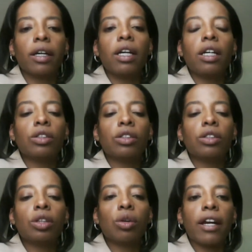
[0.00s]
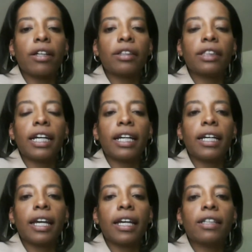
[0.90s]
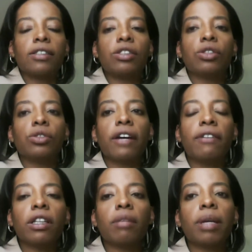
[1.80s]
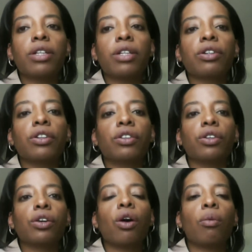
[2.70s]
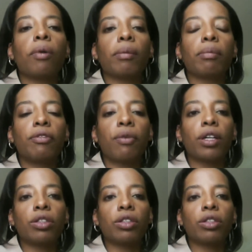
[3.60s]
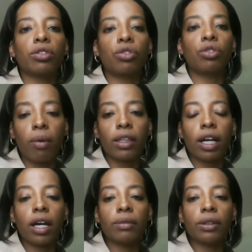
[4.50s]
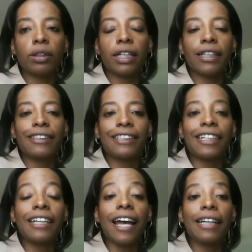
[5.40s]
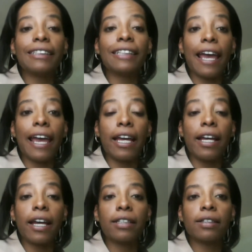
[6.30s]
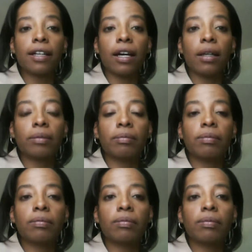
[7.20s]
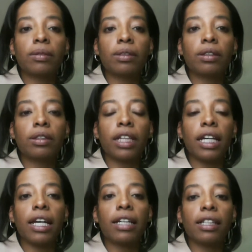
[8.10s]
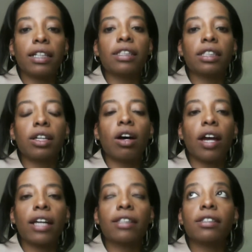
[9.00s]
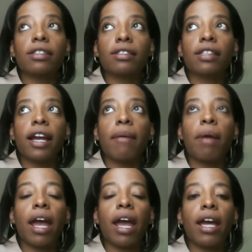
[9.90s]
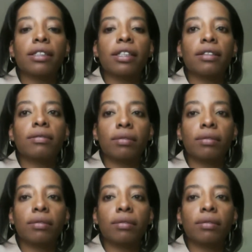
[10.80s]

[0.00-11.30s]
So what I hear you saying is to definitely make sure you do your homework before you join one. You said the DSA as D is in dog, S is in Sam, A is in